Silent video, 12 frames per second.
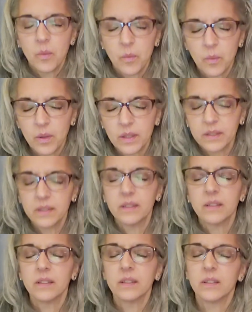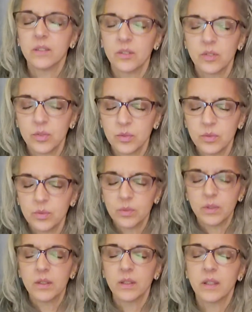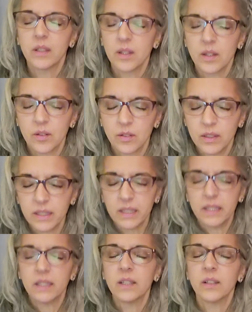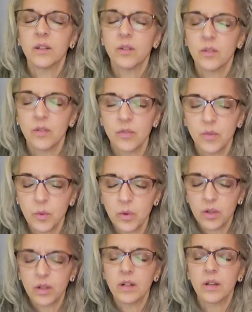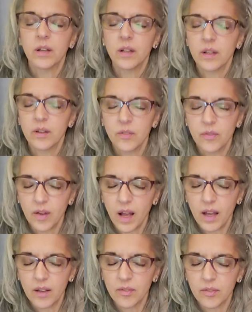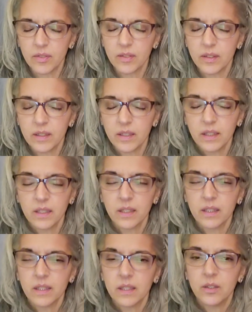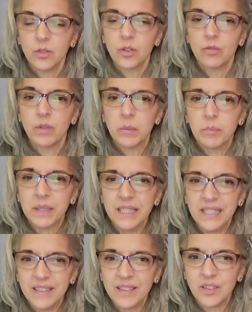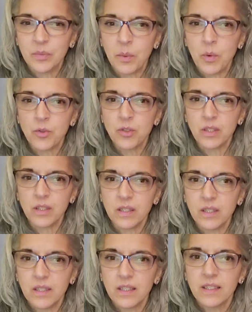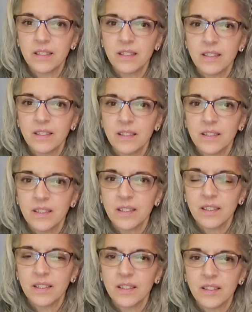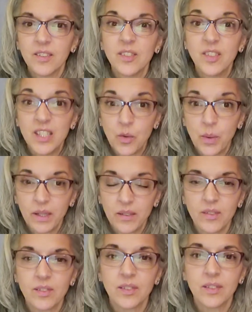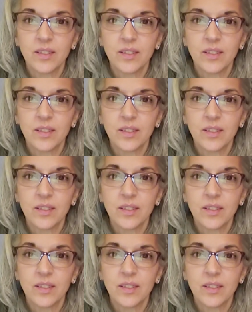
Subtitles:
1, 2, 3, 4, 5. And you can repeat this motion, this sequence,